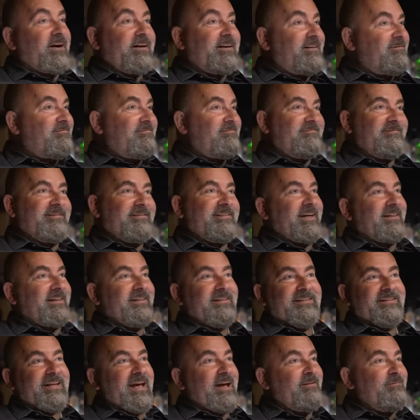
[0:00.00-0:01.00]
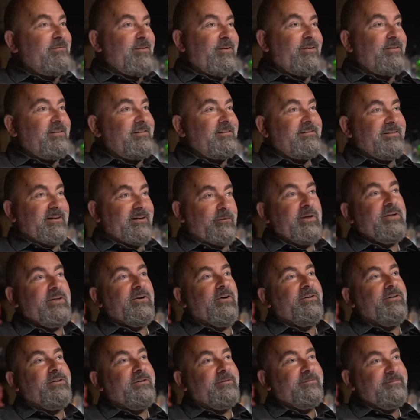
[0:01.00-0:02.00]
it, get the sat phone." And we
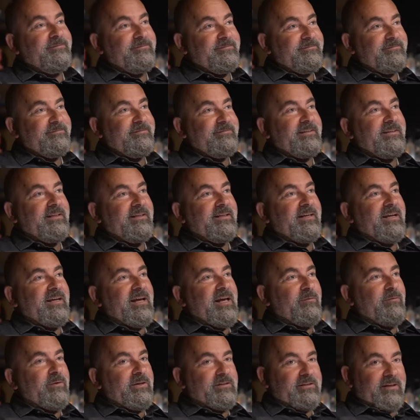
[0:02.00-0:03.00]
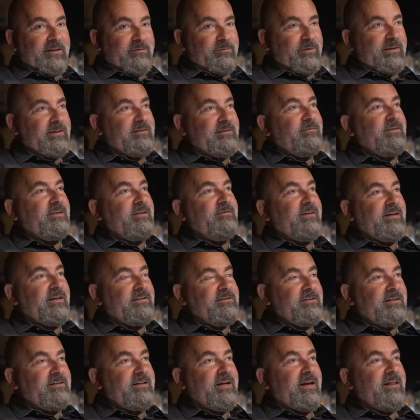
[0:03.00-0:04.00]
called her, and we said, "We we
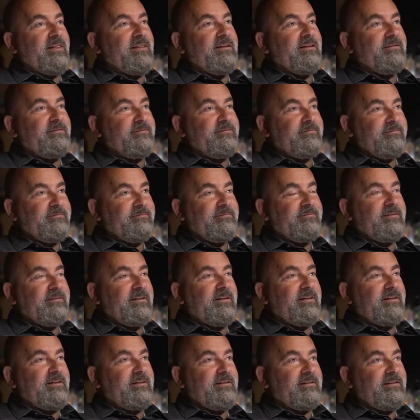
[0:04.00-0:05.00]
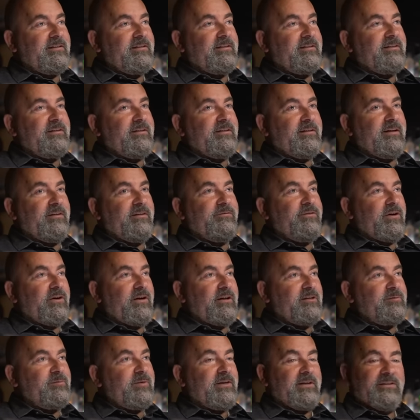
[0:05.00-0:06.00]
avenge the death uh, uh, of your
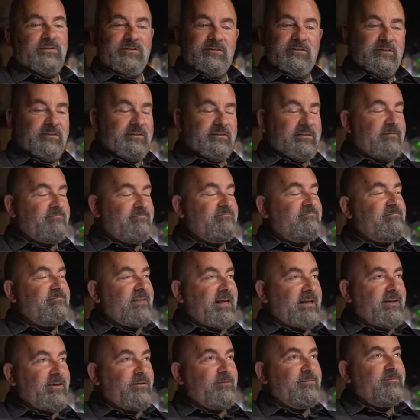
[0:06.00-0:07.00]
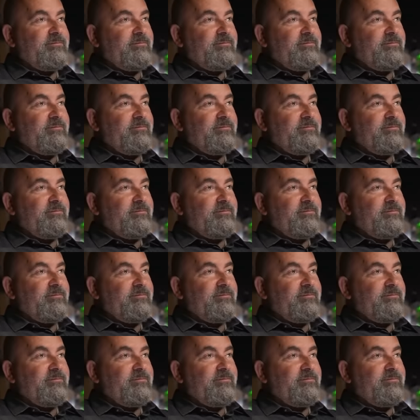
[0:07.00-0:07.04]
husband." And she just said, "Thank you."